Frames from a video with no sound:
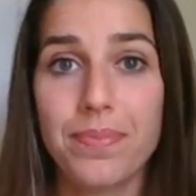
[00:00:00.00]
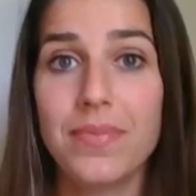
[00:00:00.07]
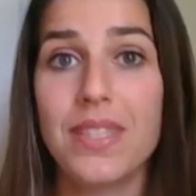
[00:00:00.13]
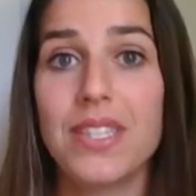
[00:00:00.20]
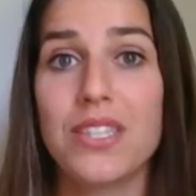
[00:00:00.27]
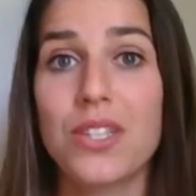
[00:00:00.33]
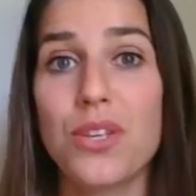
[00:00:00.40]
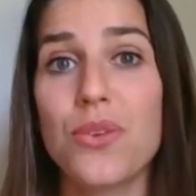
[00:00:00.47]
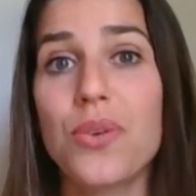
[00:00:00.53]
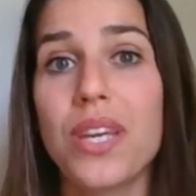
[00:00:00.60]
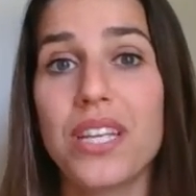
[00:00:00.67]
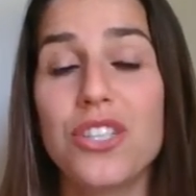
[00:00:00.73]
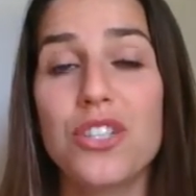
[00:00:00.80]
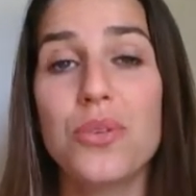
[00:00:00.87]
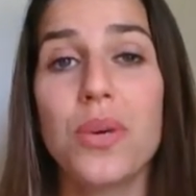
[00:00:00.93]
So you can
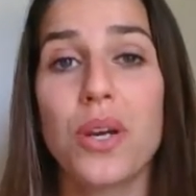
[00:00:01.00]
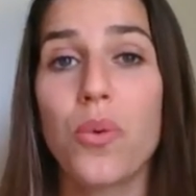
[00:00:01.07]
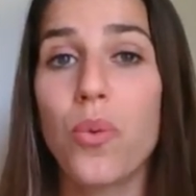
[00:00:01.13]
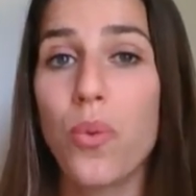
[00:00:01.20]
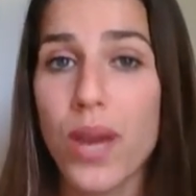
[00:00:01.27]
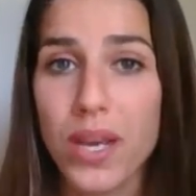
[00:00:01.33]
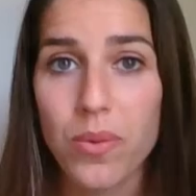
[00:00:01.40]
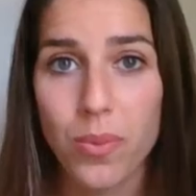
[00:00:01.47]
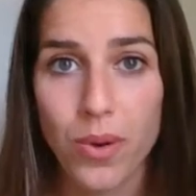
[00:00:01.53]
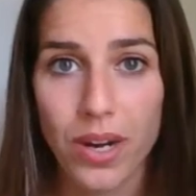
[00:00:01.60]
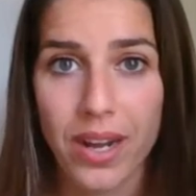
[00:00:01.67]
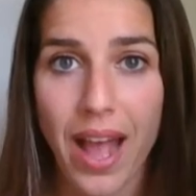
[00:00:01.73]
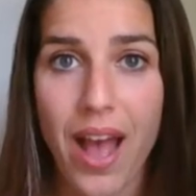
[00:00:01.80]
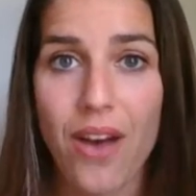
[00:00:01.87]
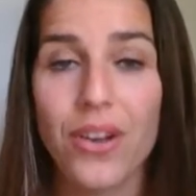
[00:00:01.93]
do a quick
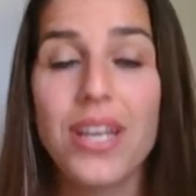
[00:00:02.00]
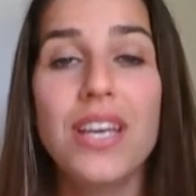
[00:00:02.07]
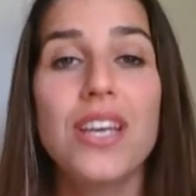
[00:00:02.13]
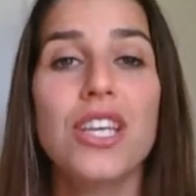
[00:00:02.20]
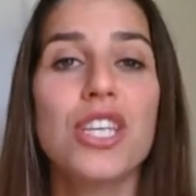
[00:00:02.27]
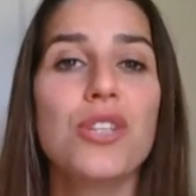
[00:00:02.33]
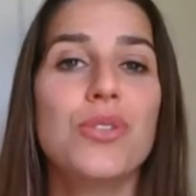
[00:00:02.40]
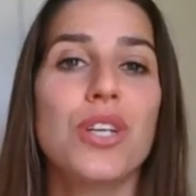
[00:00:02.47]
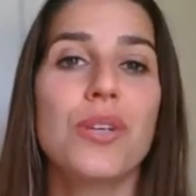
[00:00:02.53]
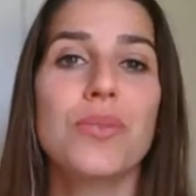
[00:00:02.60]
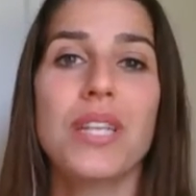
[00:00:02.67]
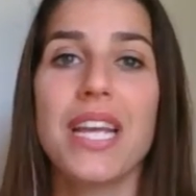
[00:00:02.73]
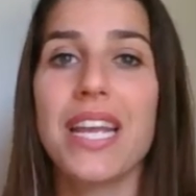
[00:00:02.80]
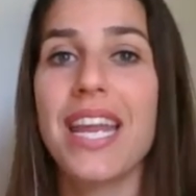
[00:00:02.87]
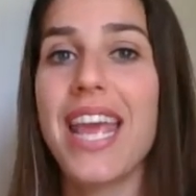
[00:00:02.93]
workout. You don't
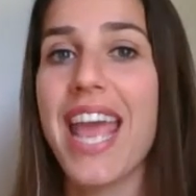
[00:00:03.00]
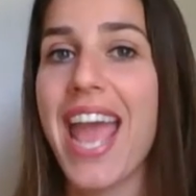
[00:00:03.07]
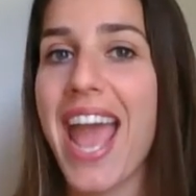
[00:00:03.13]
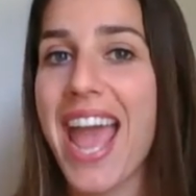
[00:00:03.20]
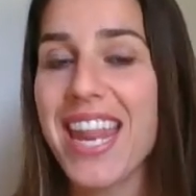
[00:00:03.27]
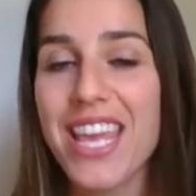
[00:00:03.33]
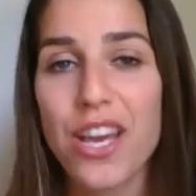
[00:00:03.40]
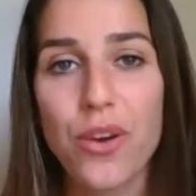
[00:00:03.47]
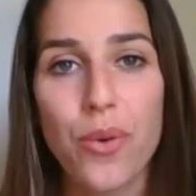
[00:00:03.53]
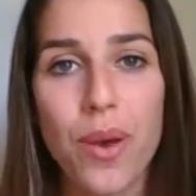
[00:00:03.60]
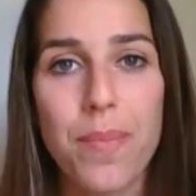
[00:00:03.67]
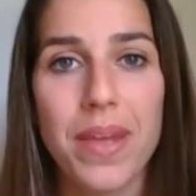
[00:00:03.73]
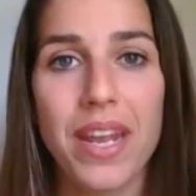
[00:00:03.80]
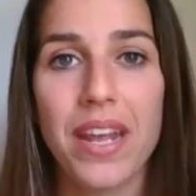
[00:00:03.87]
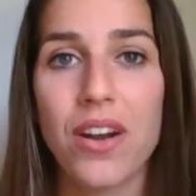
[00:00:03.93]
need any equipment
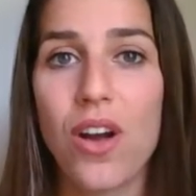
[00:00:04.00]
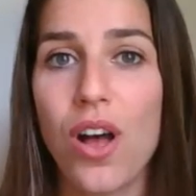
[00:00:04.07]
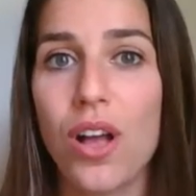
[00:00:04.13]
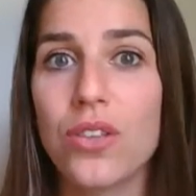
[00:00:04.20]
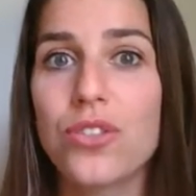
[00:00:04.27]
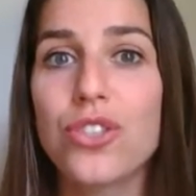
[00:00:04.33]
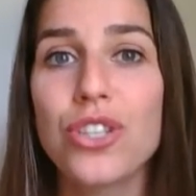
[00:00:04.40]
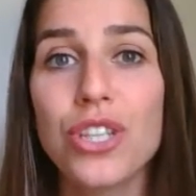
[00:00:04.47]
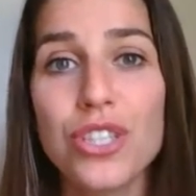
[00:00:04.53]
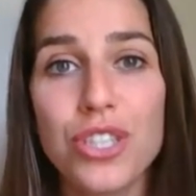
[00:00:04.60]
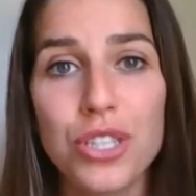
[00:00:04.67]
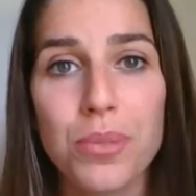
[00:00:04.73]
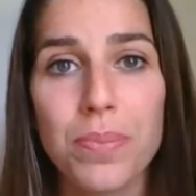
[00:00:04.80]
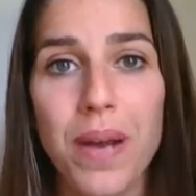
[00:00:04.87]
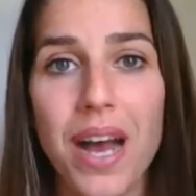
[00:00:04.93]
at all, just your
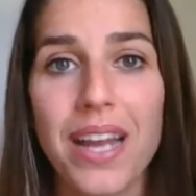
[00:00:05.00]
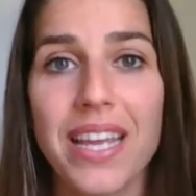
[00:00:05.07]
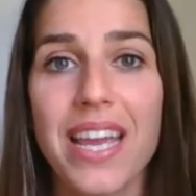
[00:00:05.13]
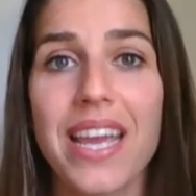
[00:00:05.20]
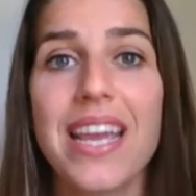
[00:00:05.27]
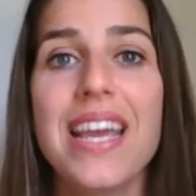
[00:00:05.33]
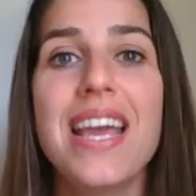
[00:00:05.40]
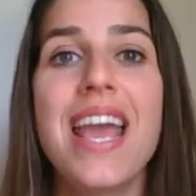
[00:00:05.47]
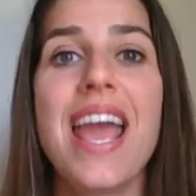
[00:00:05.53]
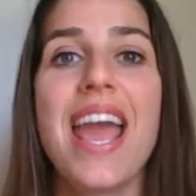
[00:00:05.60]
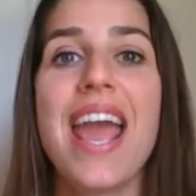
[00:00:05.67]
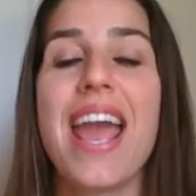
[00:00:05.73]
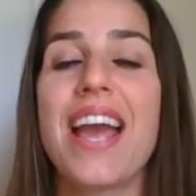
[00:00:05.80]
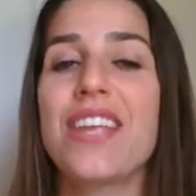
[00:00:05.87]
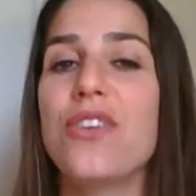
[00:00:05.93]
body,
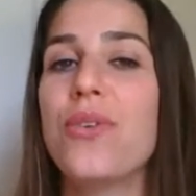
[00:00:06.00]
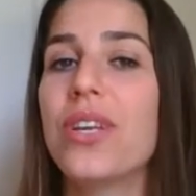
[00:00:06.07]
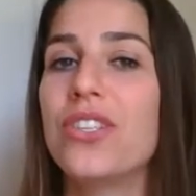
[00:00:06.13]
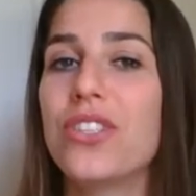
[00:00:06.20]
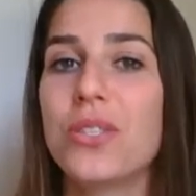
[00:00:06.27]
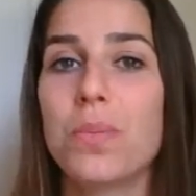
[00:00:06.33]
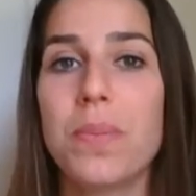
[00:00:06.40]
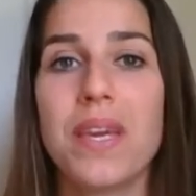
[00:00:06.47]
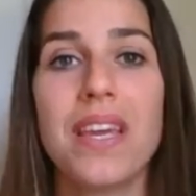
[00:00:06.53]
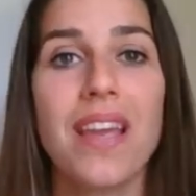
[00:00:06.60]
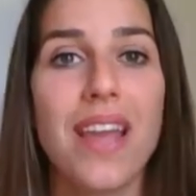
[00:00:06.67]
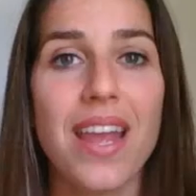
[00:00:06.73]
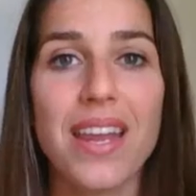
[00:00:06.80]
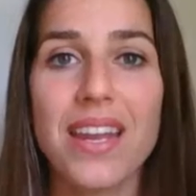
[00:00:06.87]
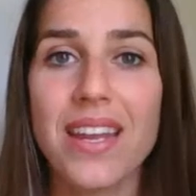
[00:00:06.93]
and you can just be
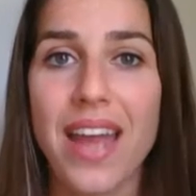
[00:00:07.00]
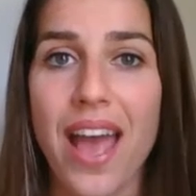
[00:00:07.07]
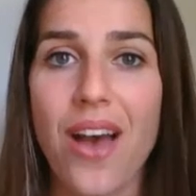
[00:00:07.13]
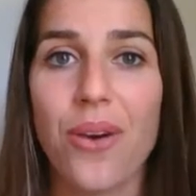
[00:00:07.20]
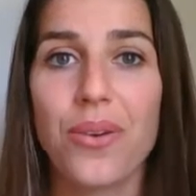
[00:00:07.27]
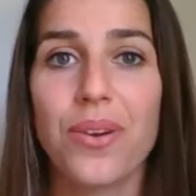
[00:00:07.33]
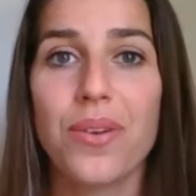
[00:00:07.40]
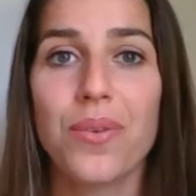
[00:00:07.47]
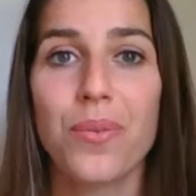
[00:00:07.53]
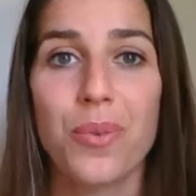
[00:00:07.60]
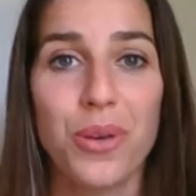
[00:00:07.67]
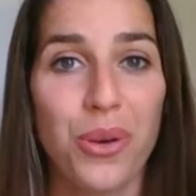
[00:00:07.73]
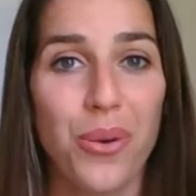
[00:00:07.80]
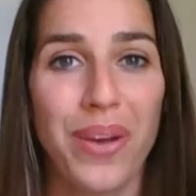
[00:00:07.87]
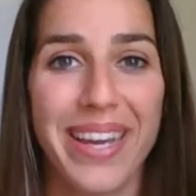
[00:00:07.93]
in and out real
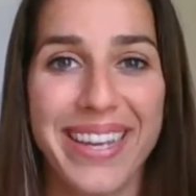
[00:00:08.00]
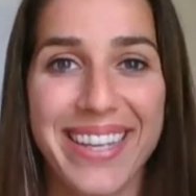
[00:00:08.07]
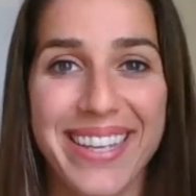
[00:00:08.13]
quick.